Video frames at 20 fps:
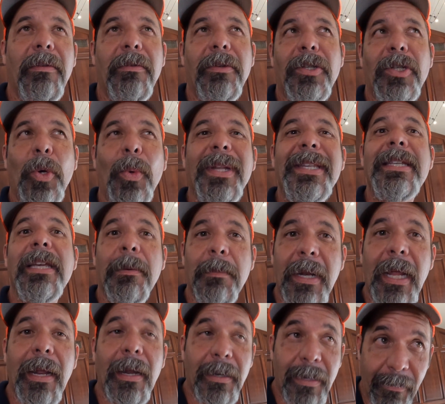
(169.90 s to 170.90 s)
so
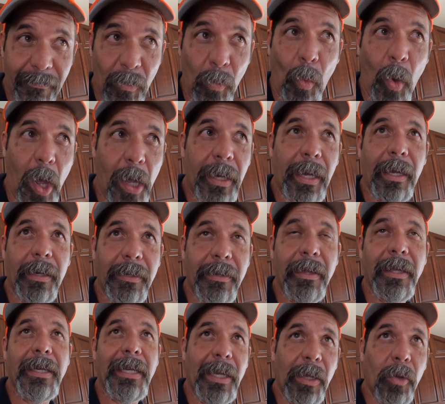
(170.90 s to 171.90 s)
intimidated to even walk into
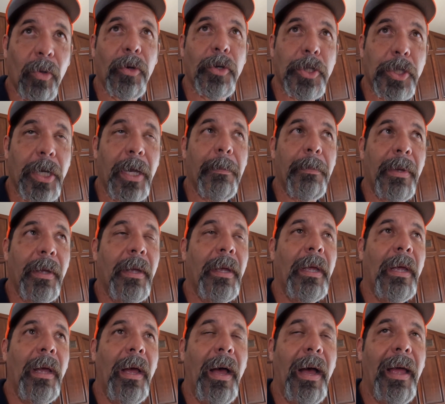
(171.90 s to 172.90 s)
the dealership.
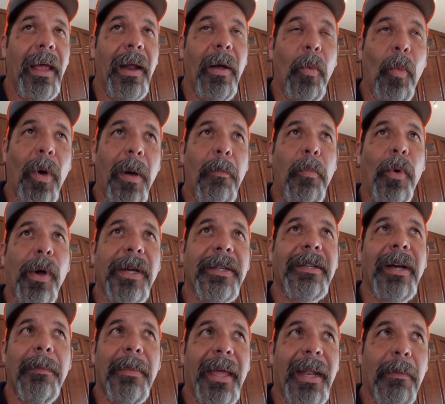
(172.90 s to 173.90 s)
And at one point
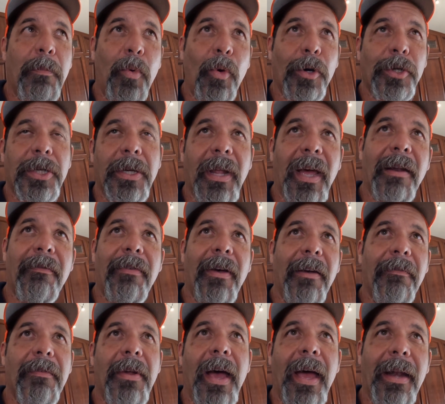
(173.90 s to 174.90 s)
in time, they had a Porsche
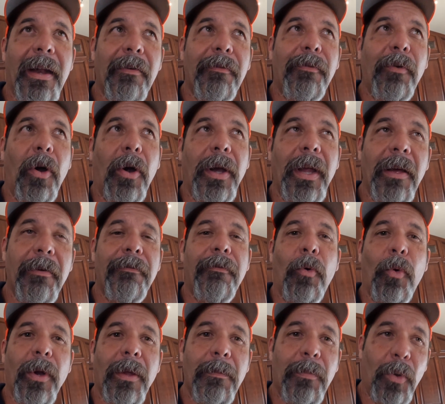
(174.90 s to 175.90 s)
959 and a Ferrari
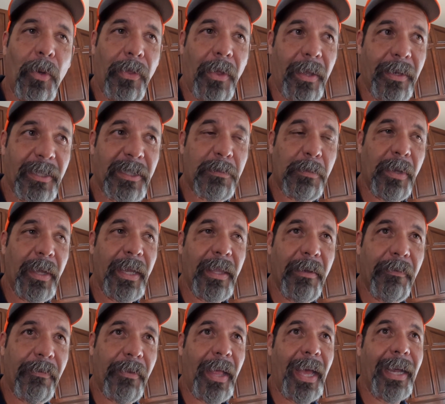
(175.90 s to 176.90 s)
F40, both on display,
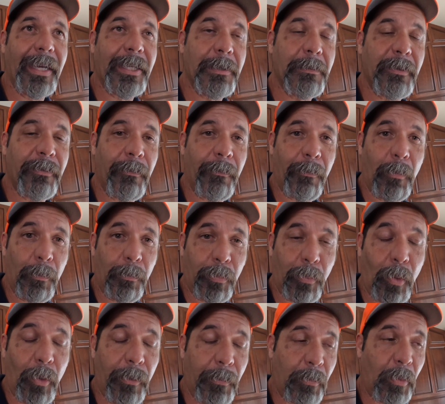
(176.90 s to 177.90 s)
the flagships from
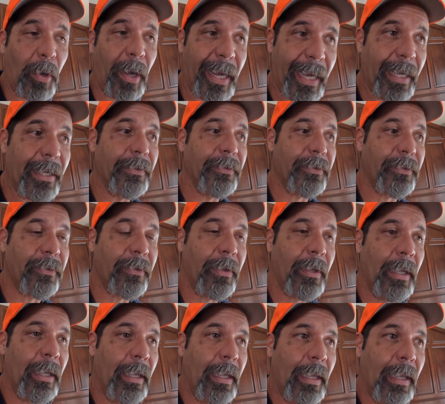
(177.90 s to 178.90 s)
both brands.
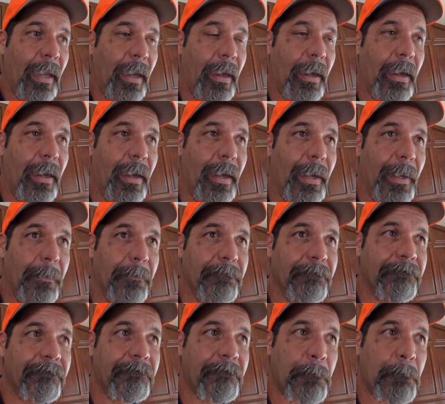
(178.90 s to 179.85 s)
Um,